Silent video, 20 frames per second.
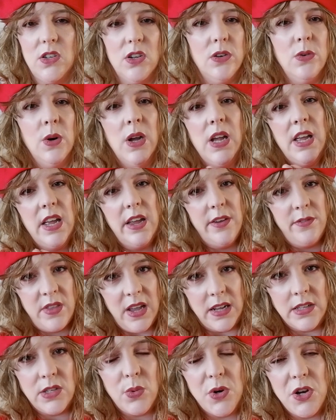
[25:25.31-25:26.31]
So if
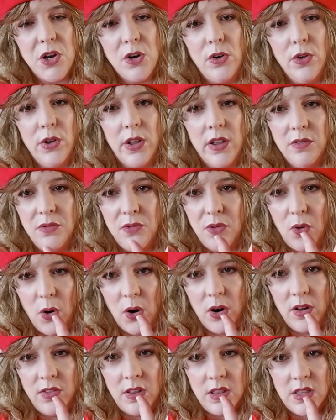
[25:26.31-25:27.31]
that's what you're looking
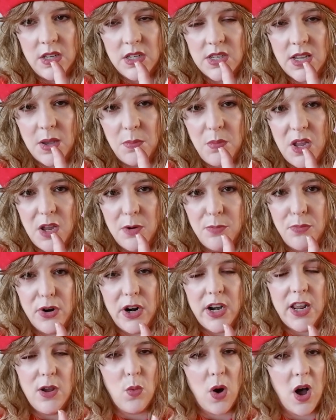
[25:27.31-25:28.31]
for, then this can be a
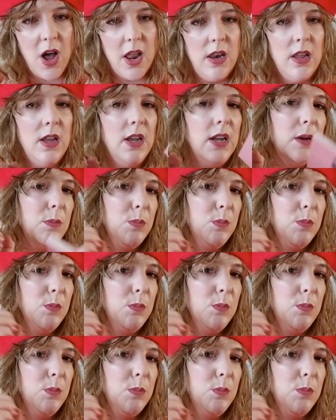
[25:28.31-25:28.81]
pretty one,